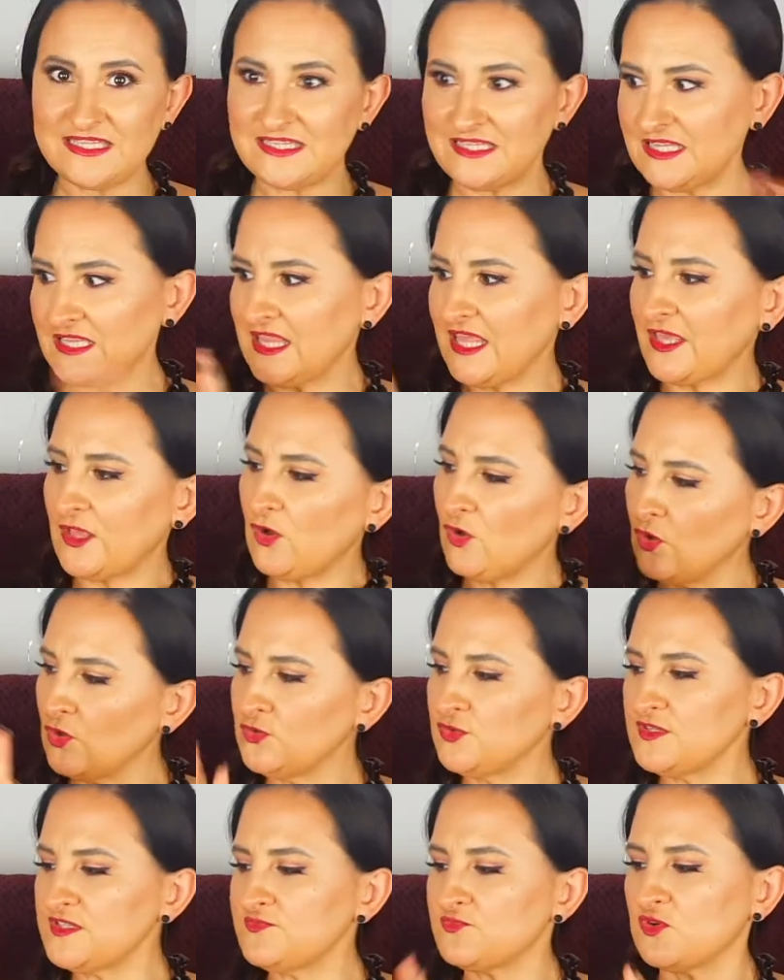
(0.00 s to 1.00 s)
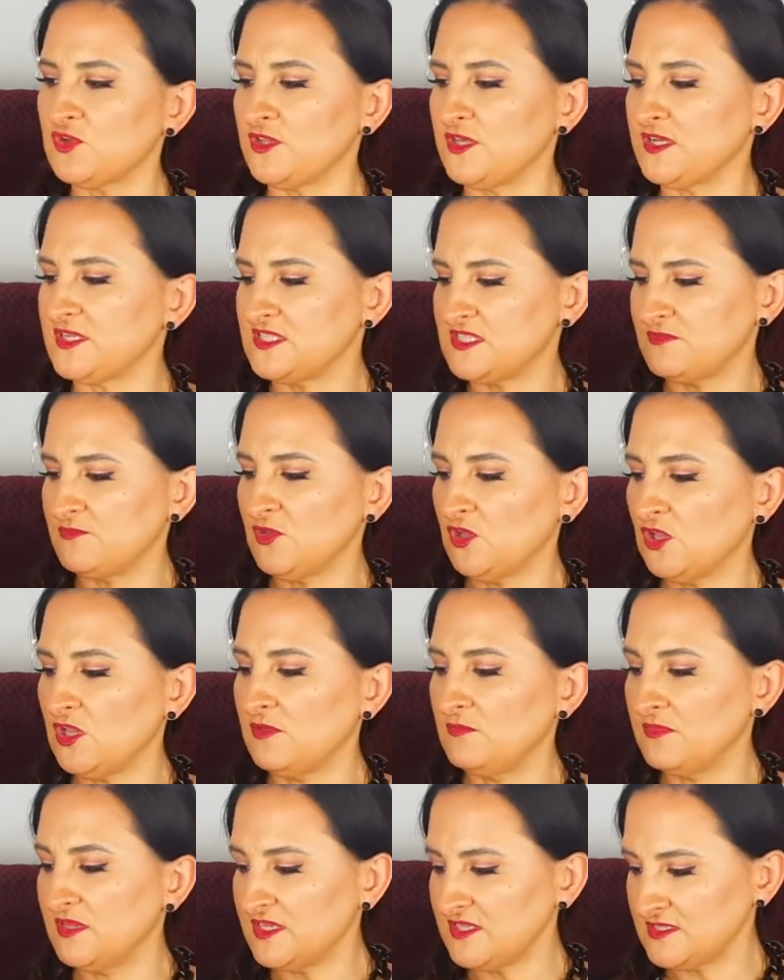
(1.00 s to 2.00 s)
Like all these products smell
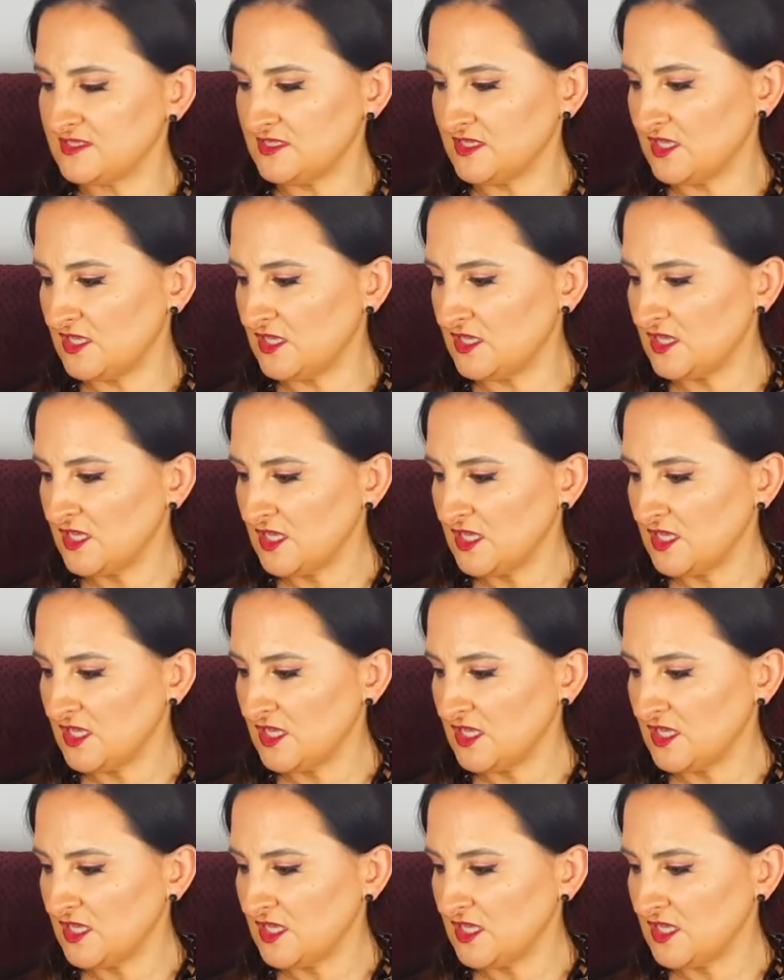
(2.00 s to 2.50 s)
amazing.